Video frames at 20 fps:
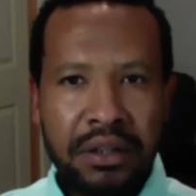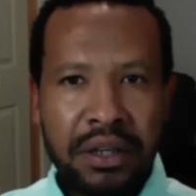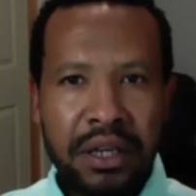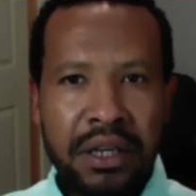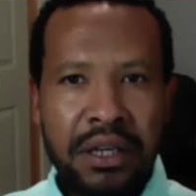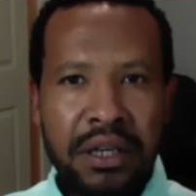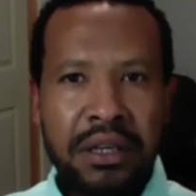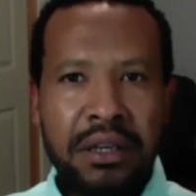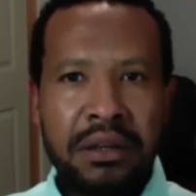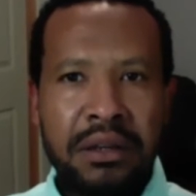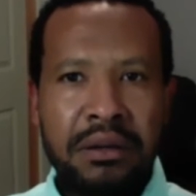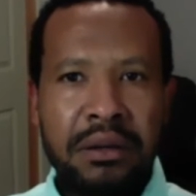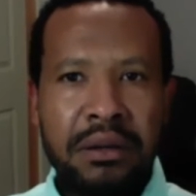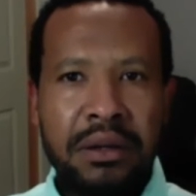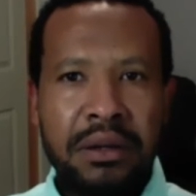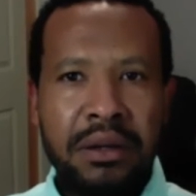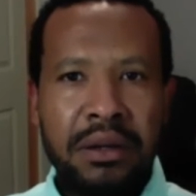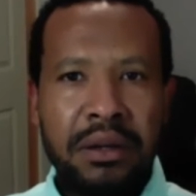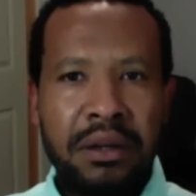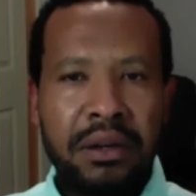a
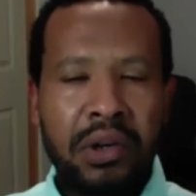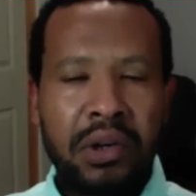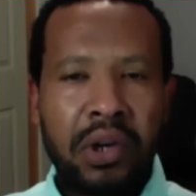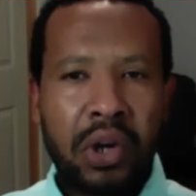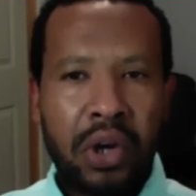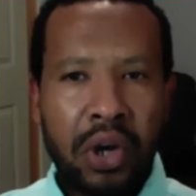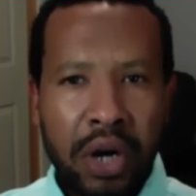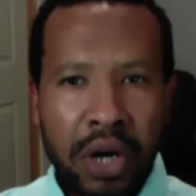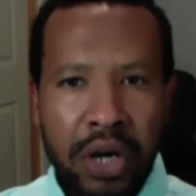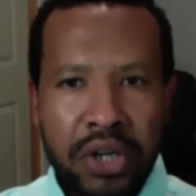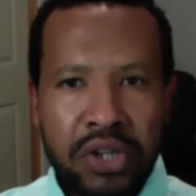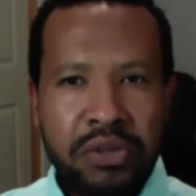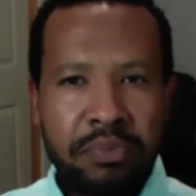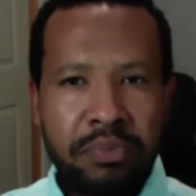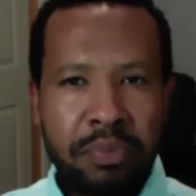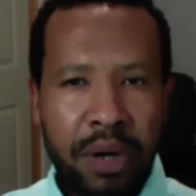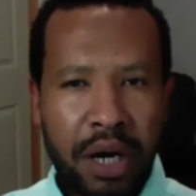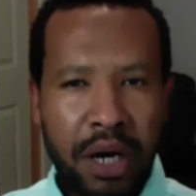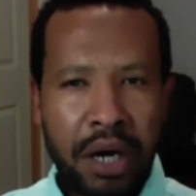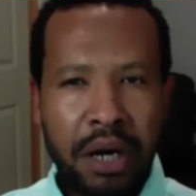large
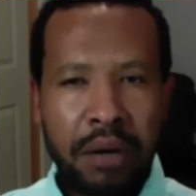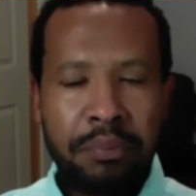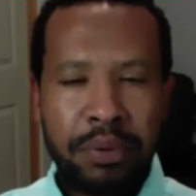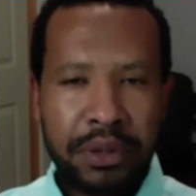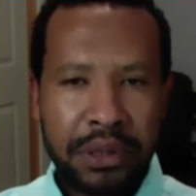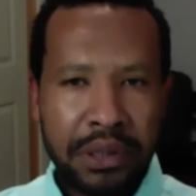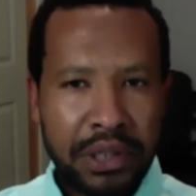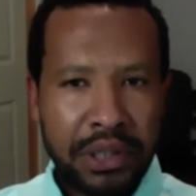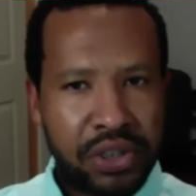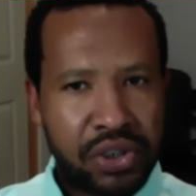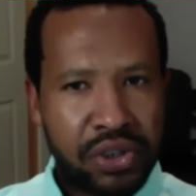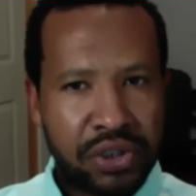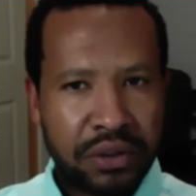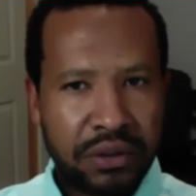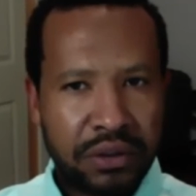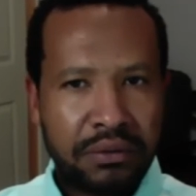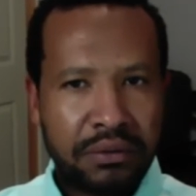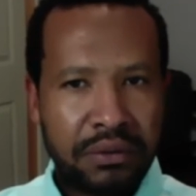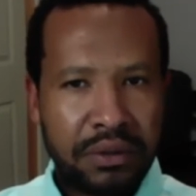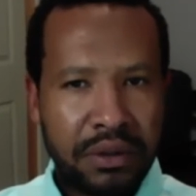
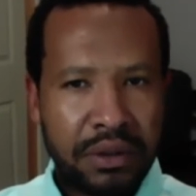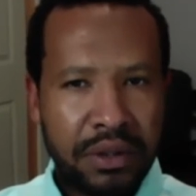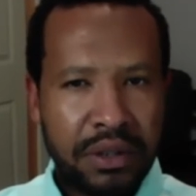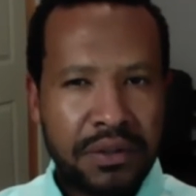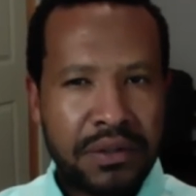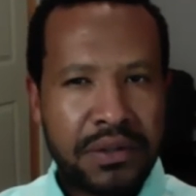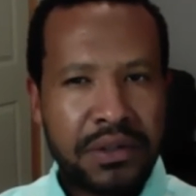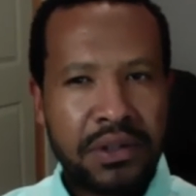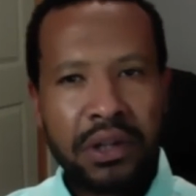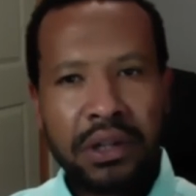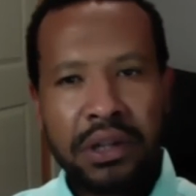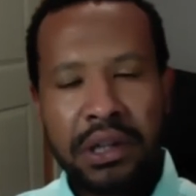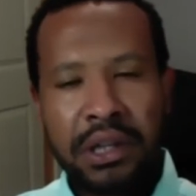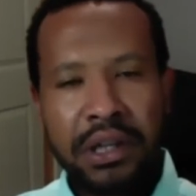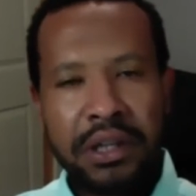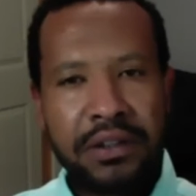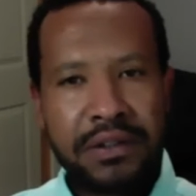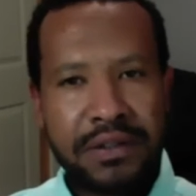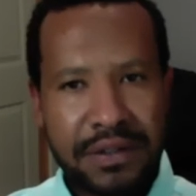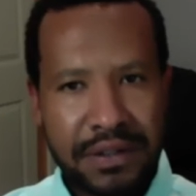population in Salt
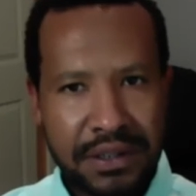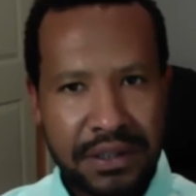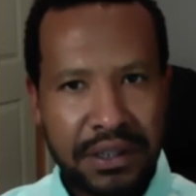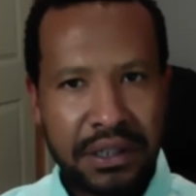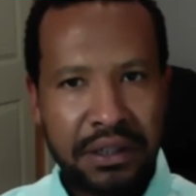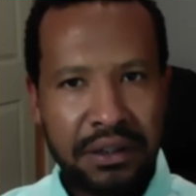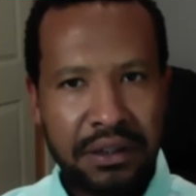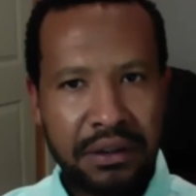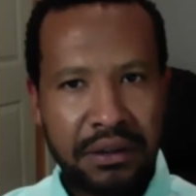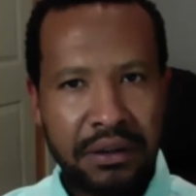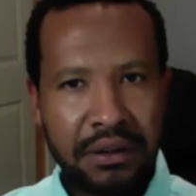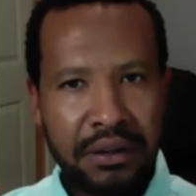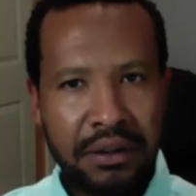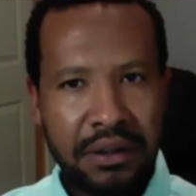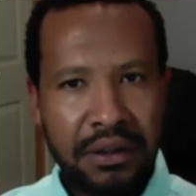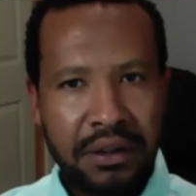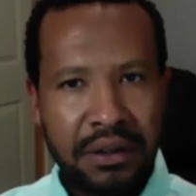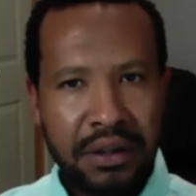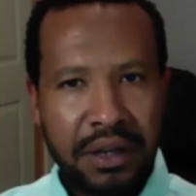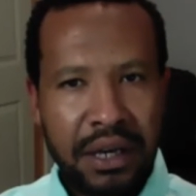Lake City.
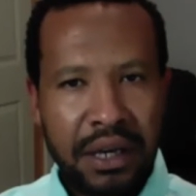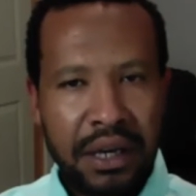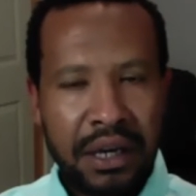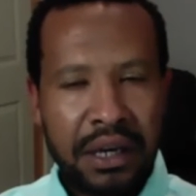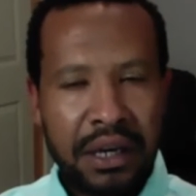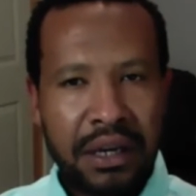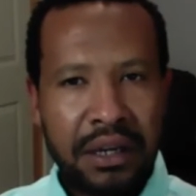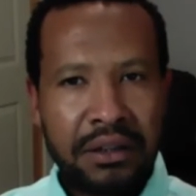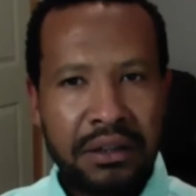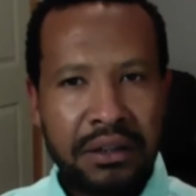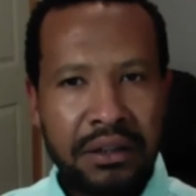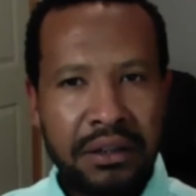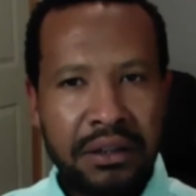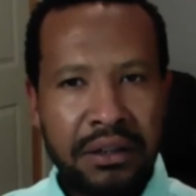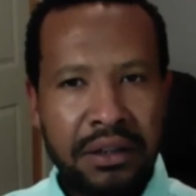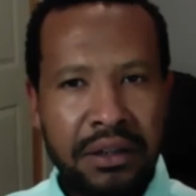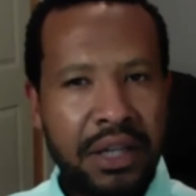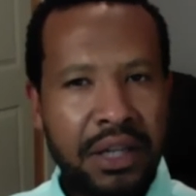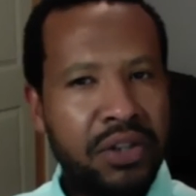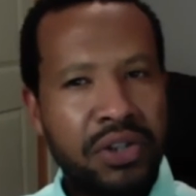And
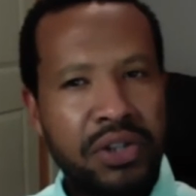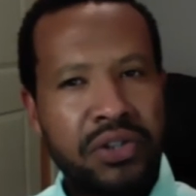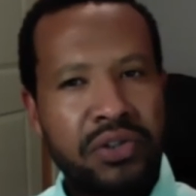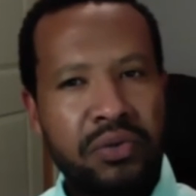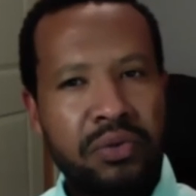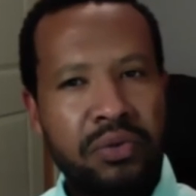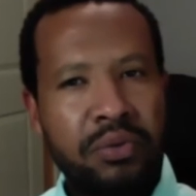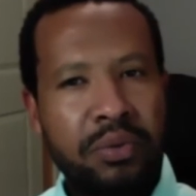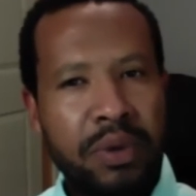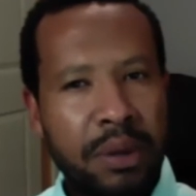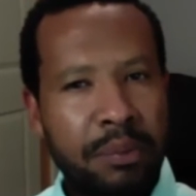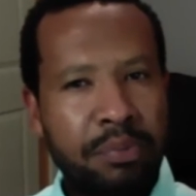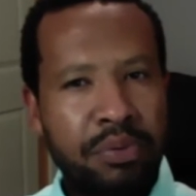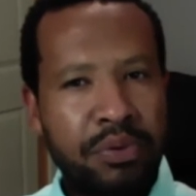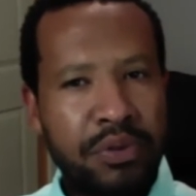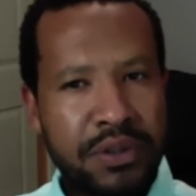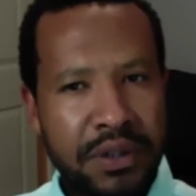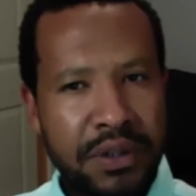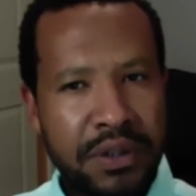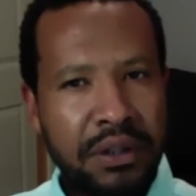not just to
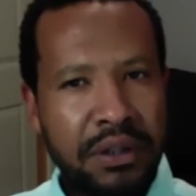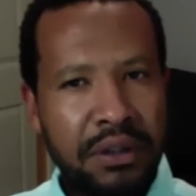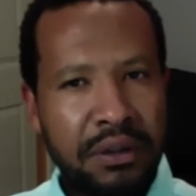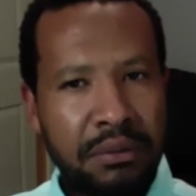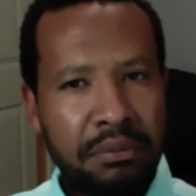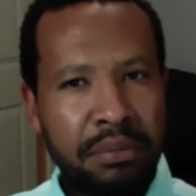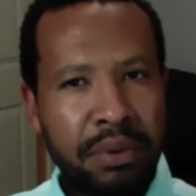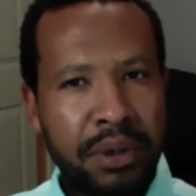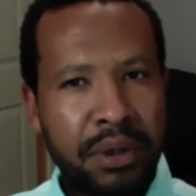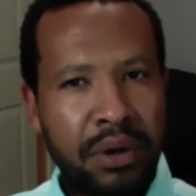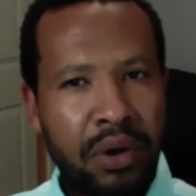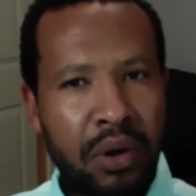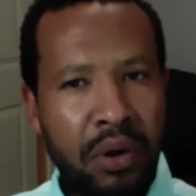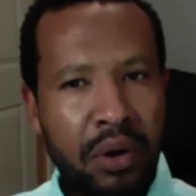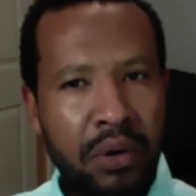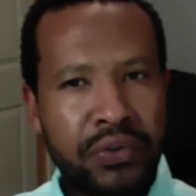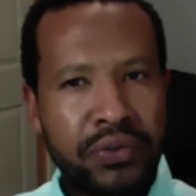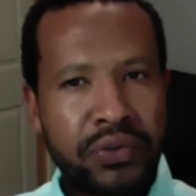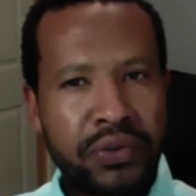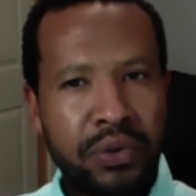represent them, but
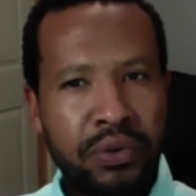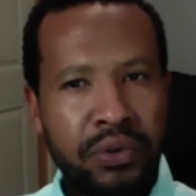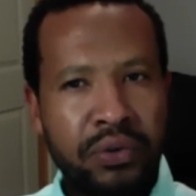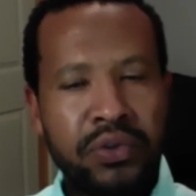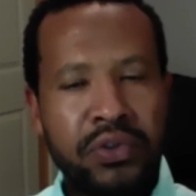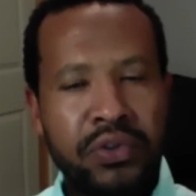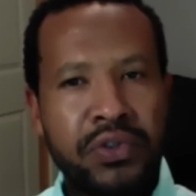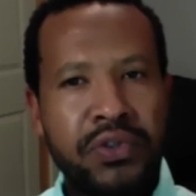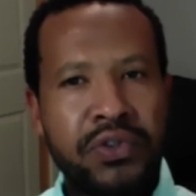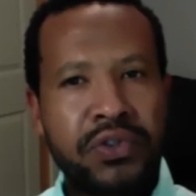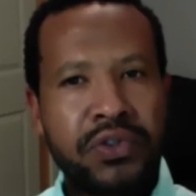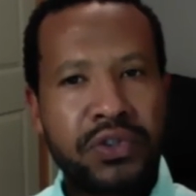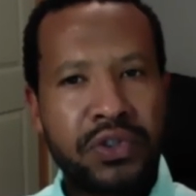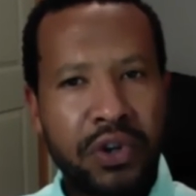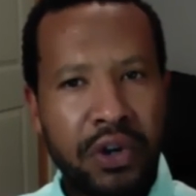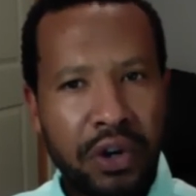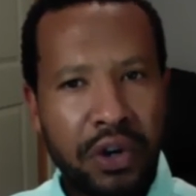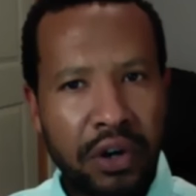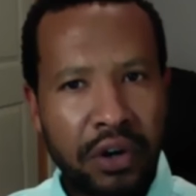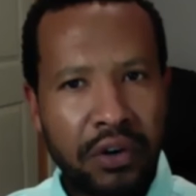also to
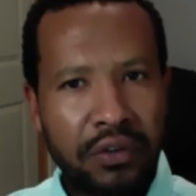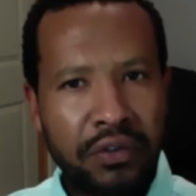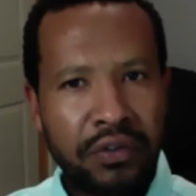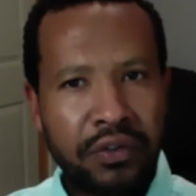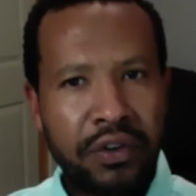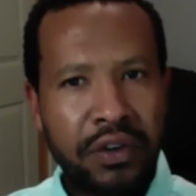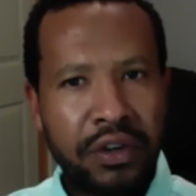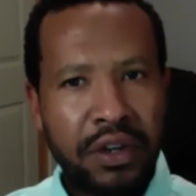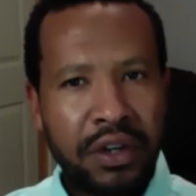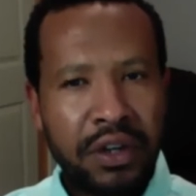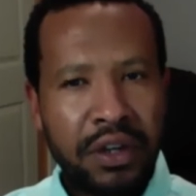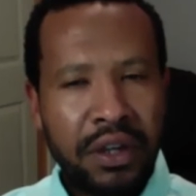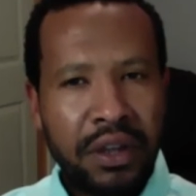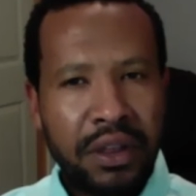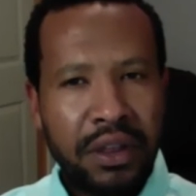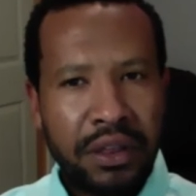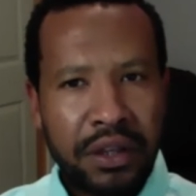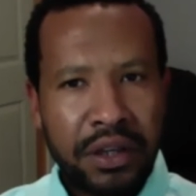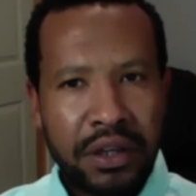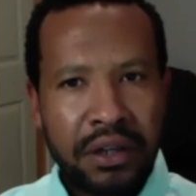serve
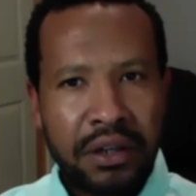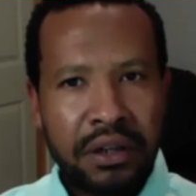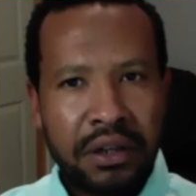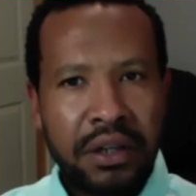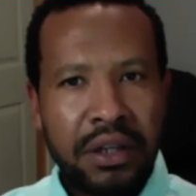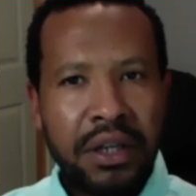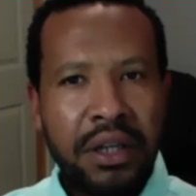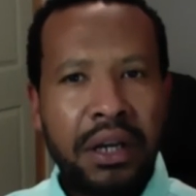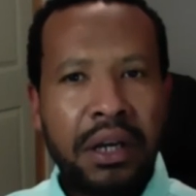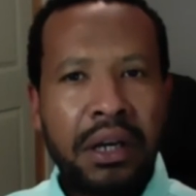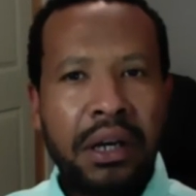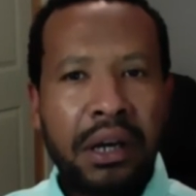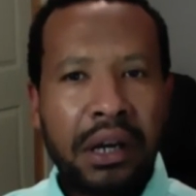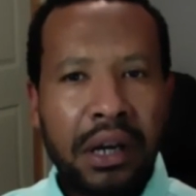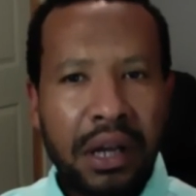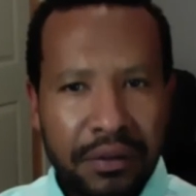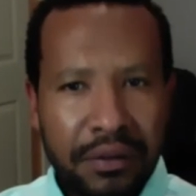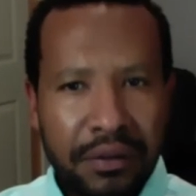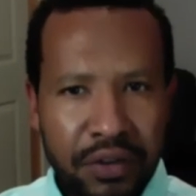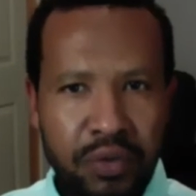their
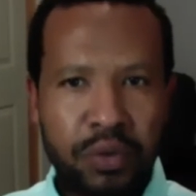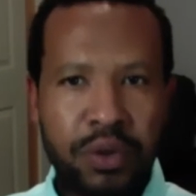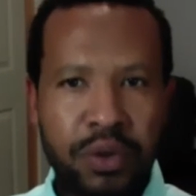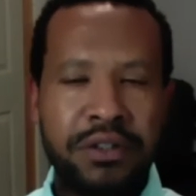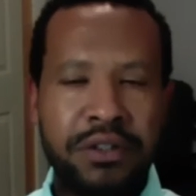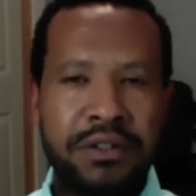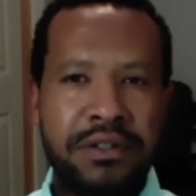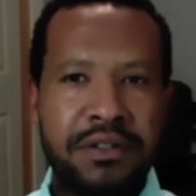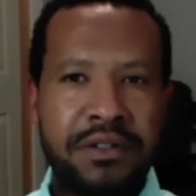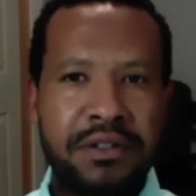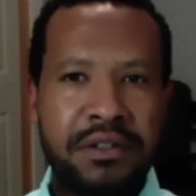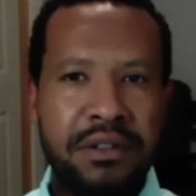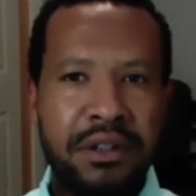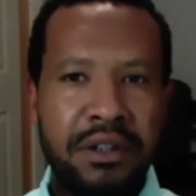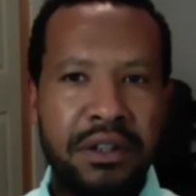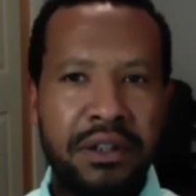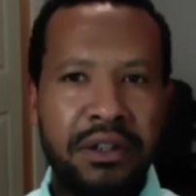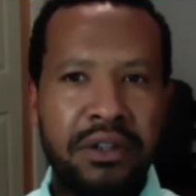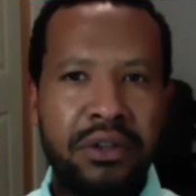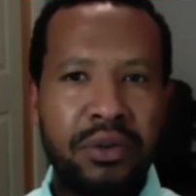loved ones,
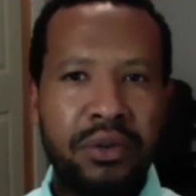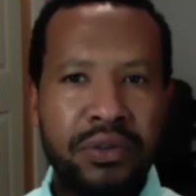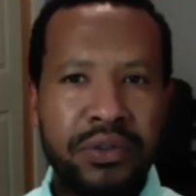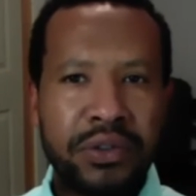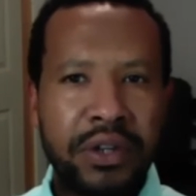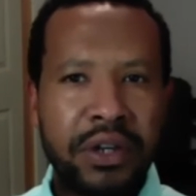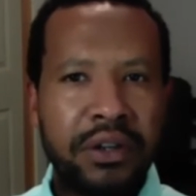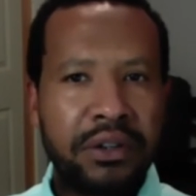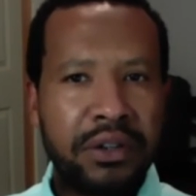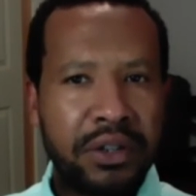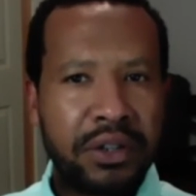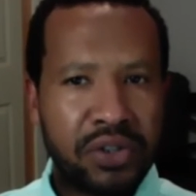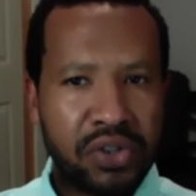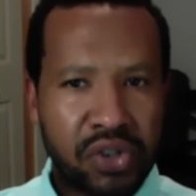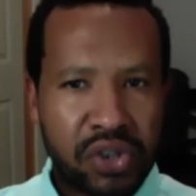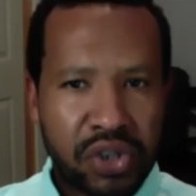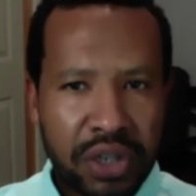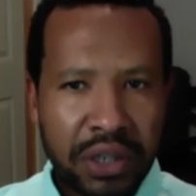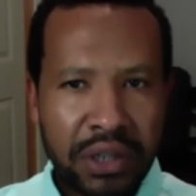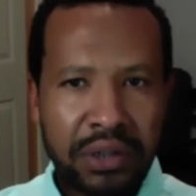and those are their
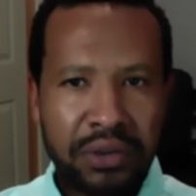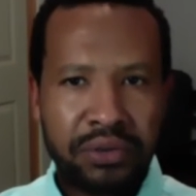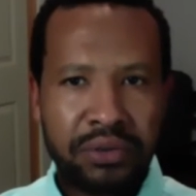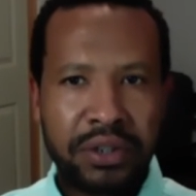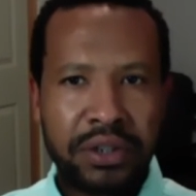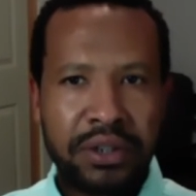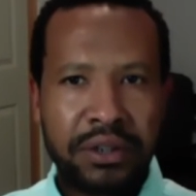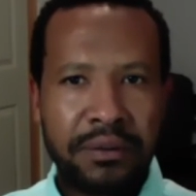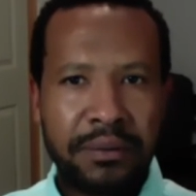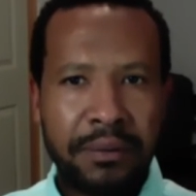children.